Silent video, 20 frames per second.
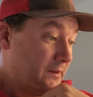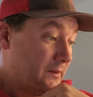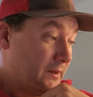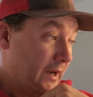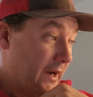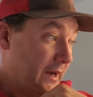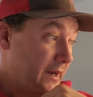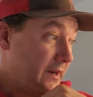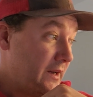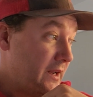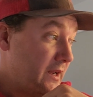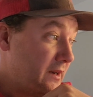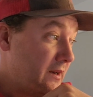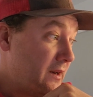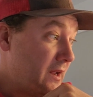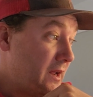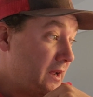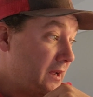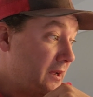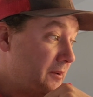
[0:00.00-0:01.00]
And
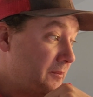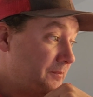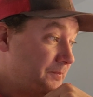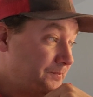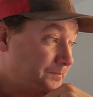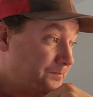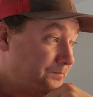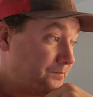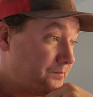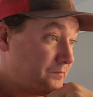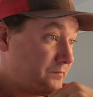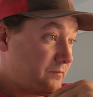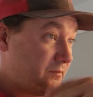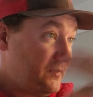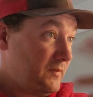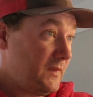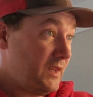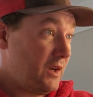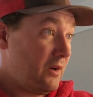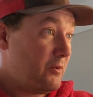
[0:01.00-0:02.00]
then
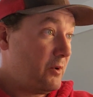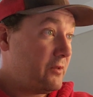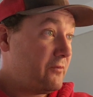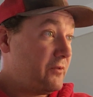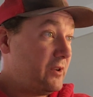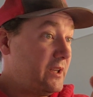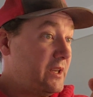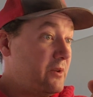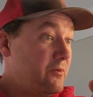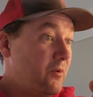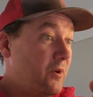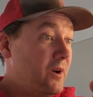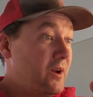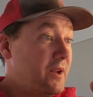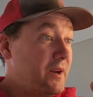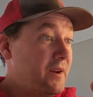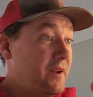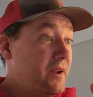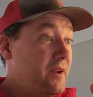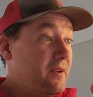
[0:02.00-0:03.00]
with Fleet
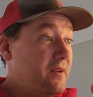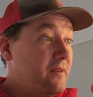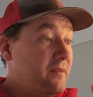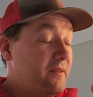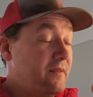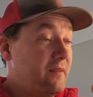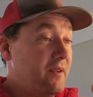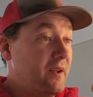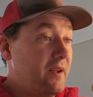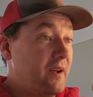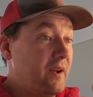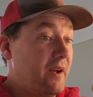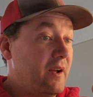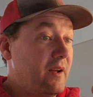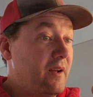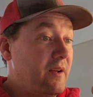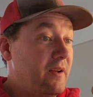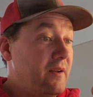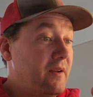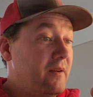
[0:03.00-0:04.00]
One,
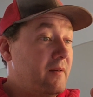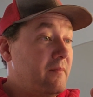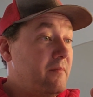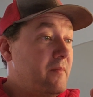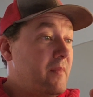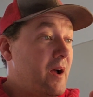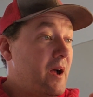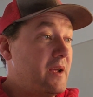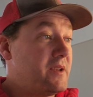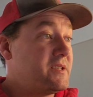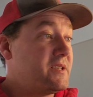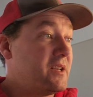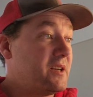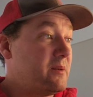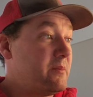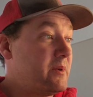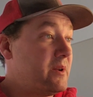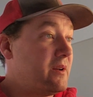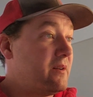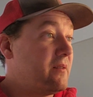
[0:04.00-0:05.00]
I sent
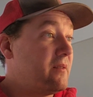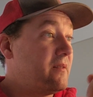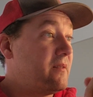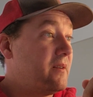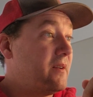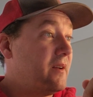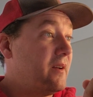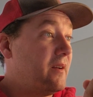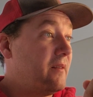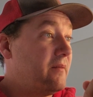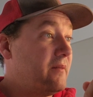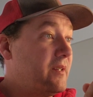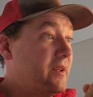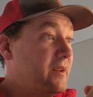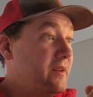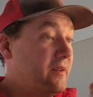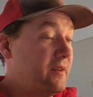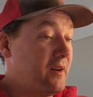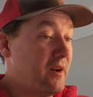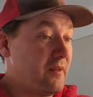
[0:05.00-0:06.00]
them in.
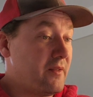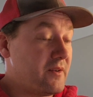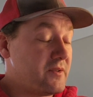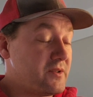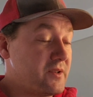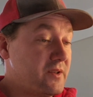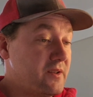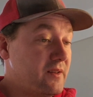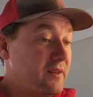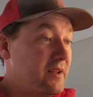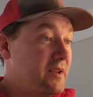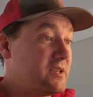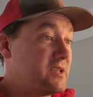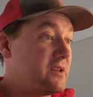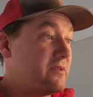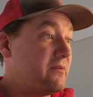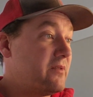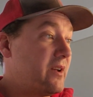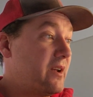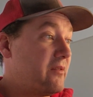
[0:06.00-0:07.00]
There's a list
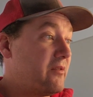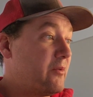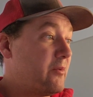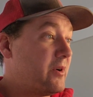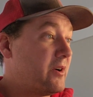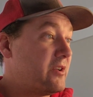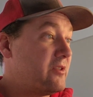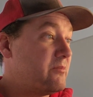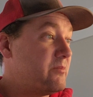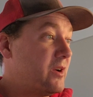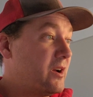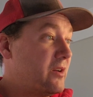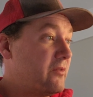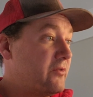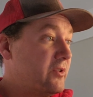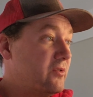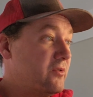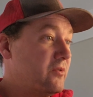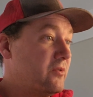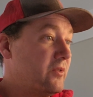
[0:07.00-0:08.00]
of everywhere you bought
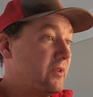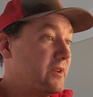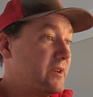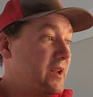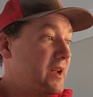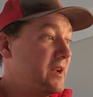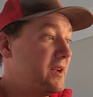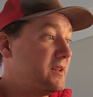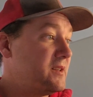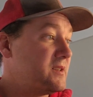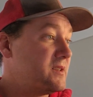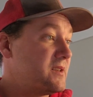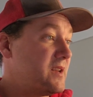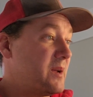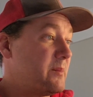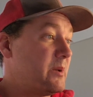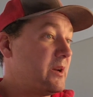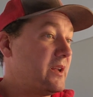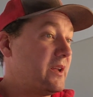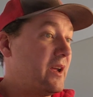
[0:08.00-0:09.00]
fuel, the dates,
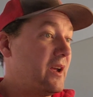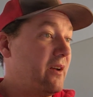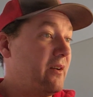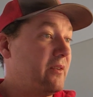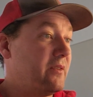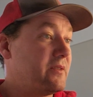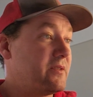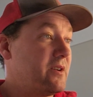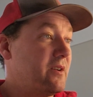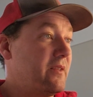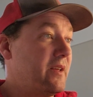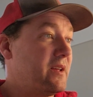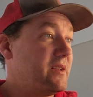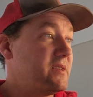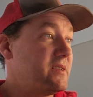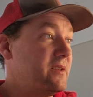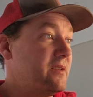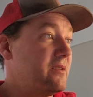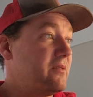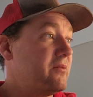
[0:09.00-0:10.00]
how many gallons, all that
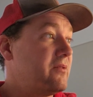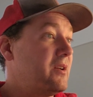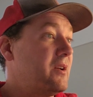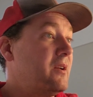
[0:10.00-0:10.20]
stuff.